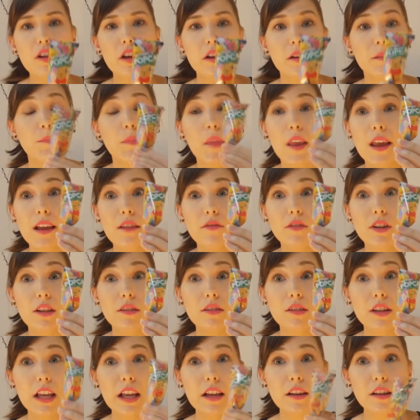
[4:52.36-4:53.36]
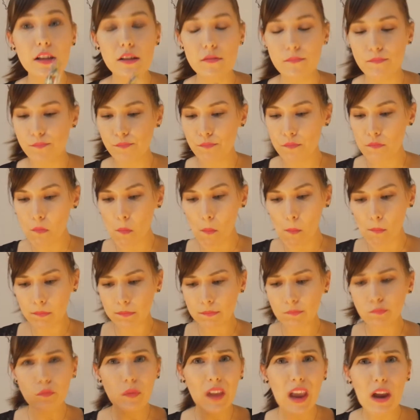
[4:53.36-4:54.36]
look, I have another candy.
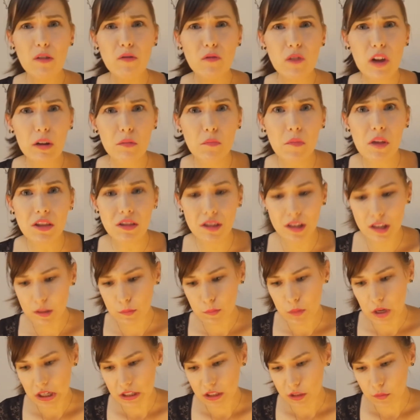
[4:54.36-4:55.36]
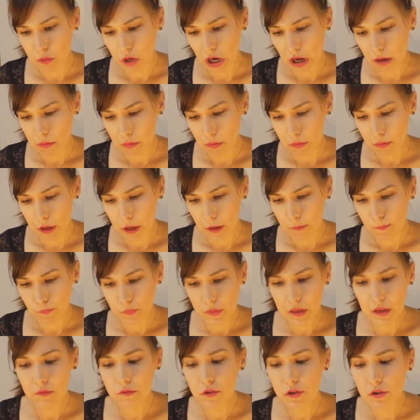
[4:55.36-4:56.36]
I'd recommend this box probably,
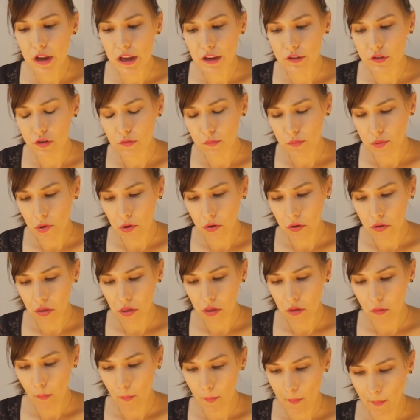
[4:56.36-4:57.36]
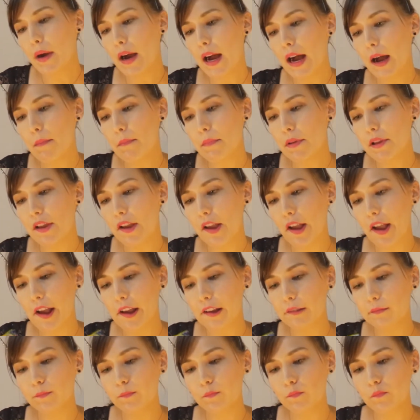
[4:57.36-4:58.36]
if you can't do both. Pop
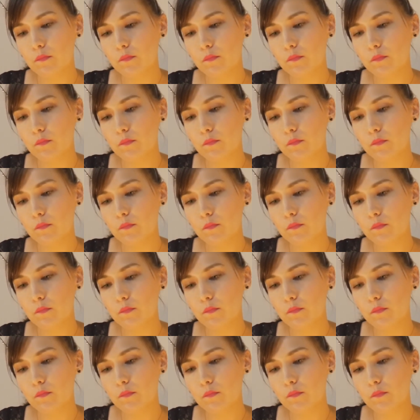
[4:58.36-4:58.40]
can.